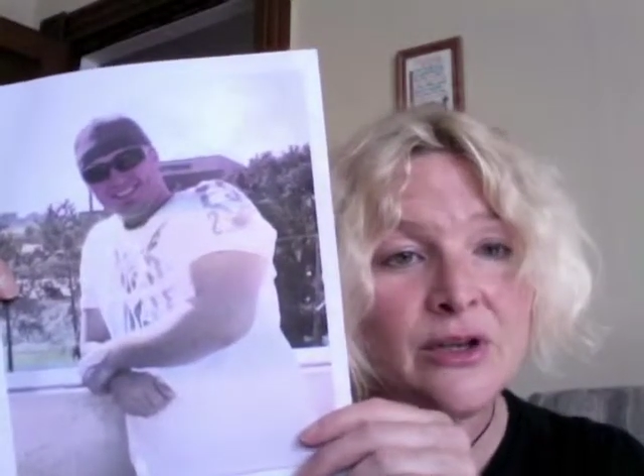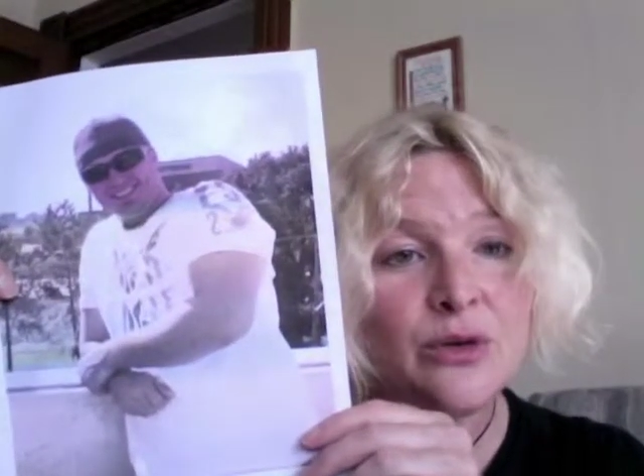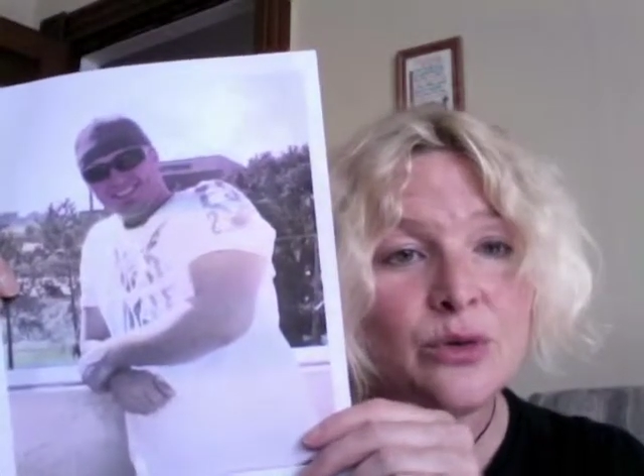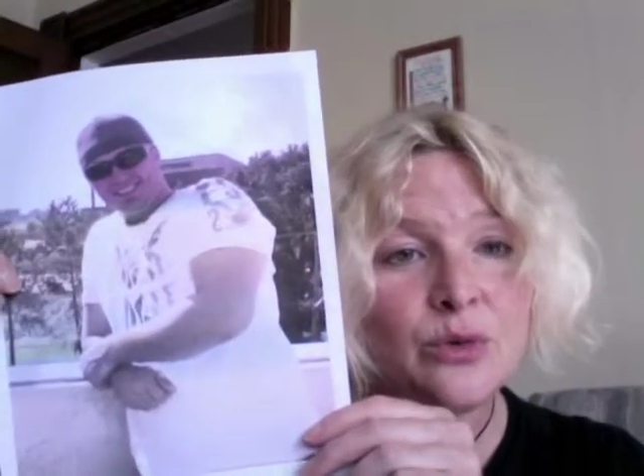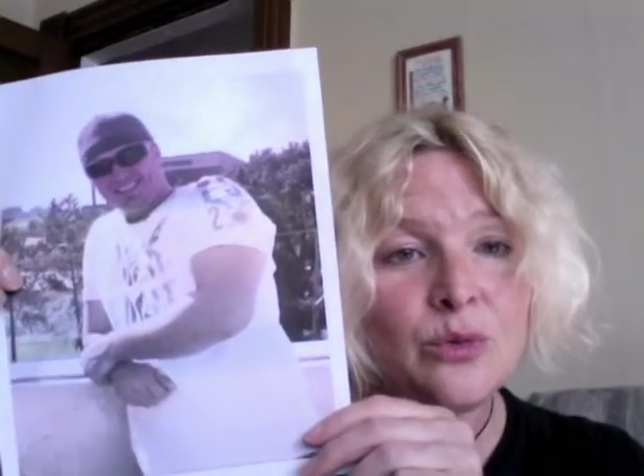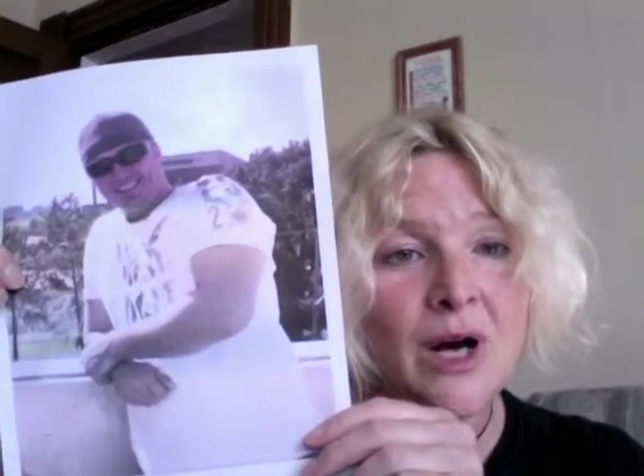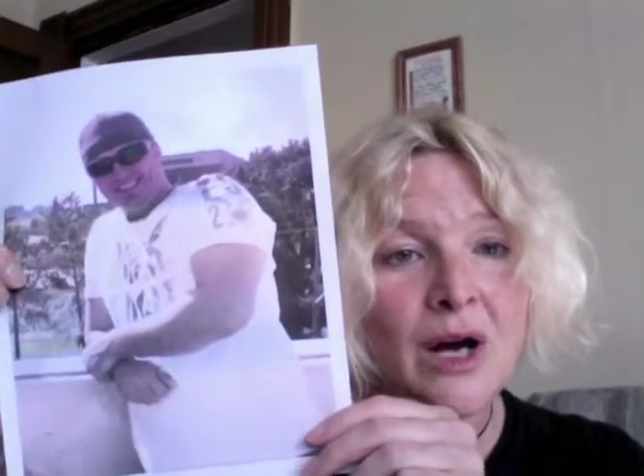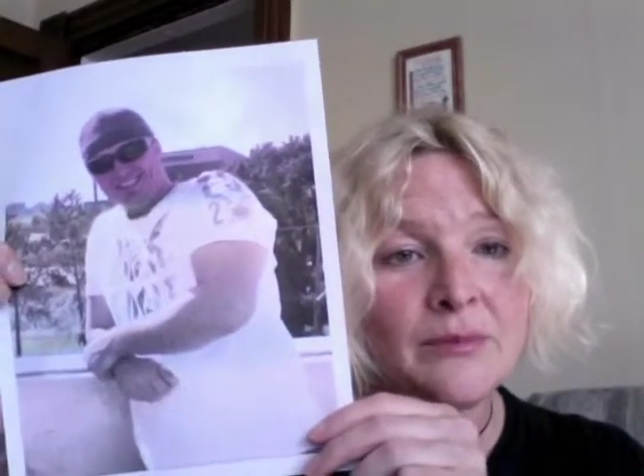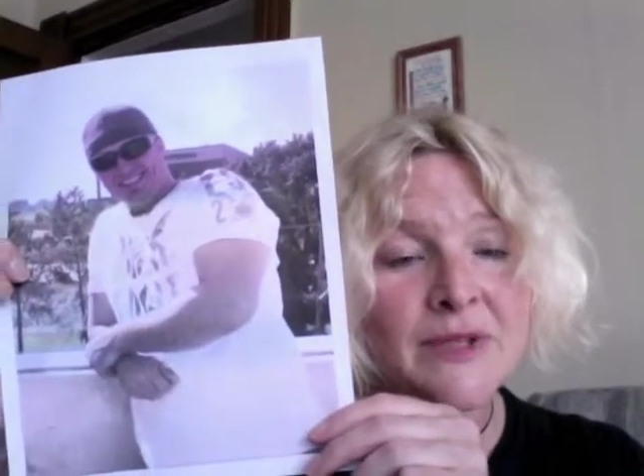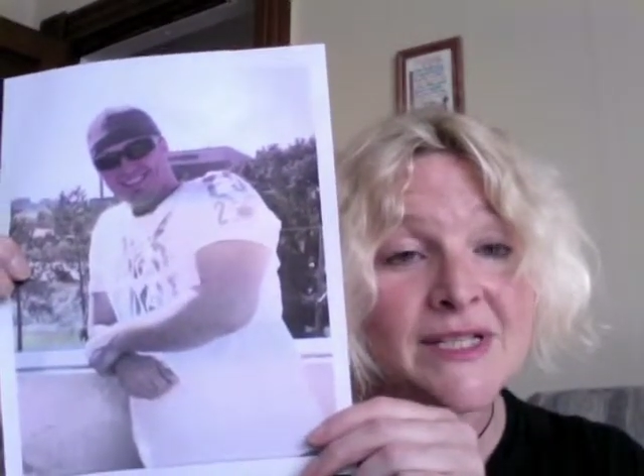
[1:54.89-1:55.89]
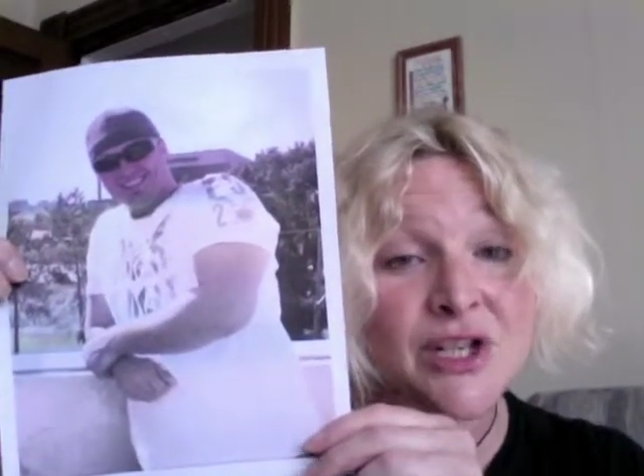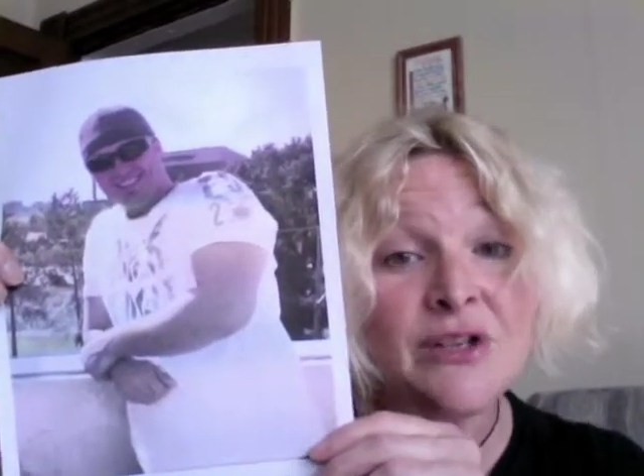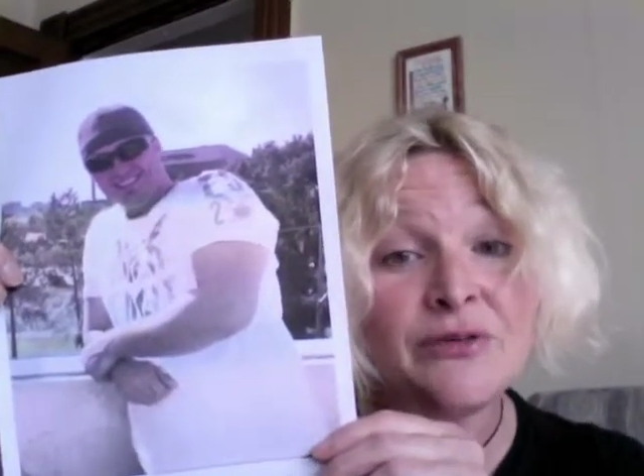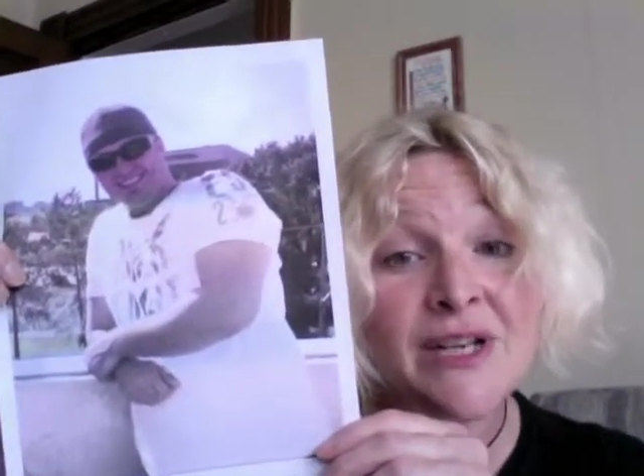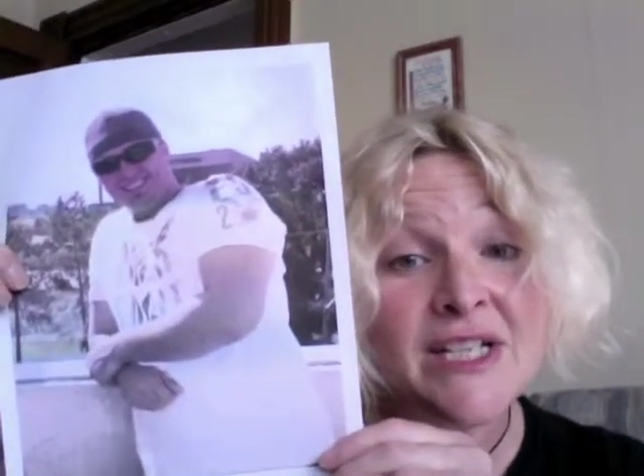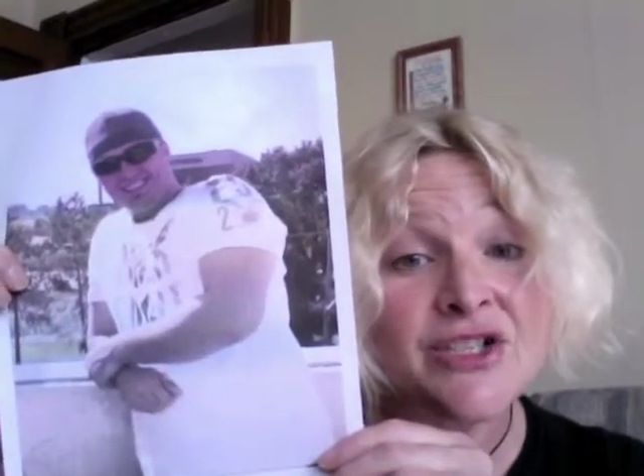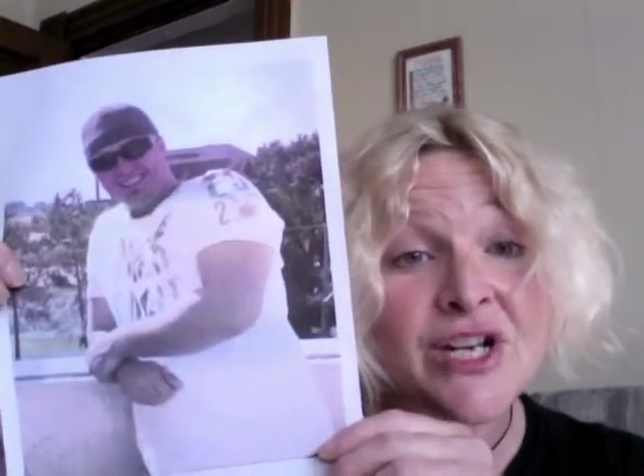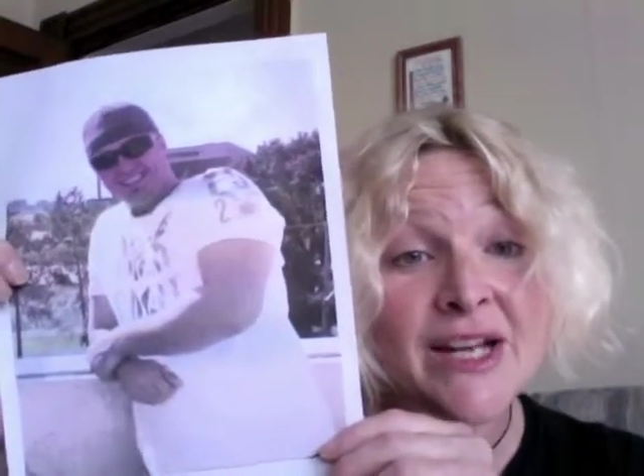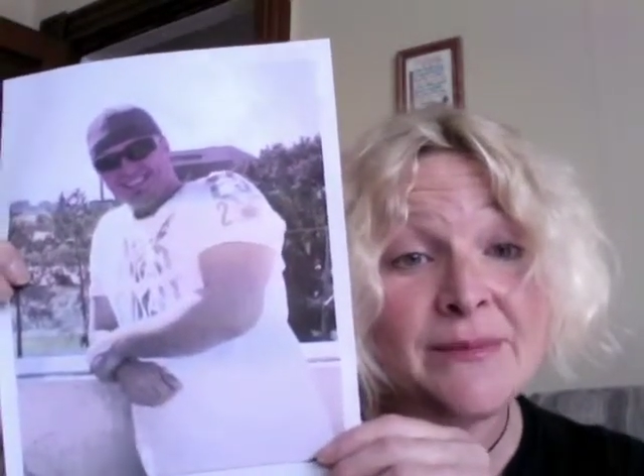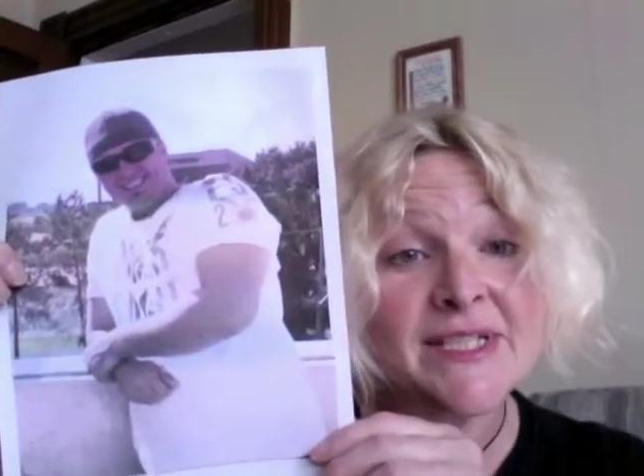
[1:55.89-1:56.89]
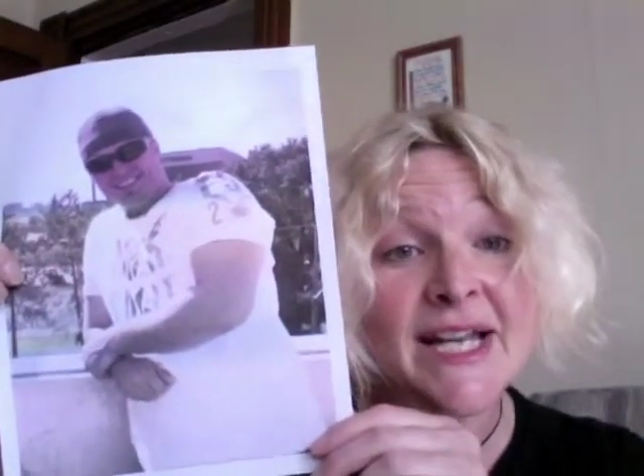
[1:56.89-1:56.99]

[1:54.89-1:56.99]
who is a good friend of James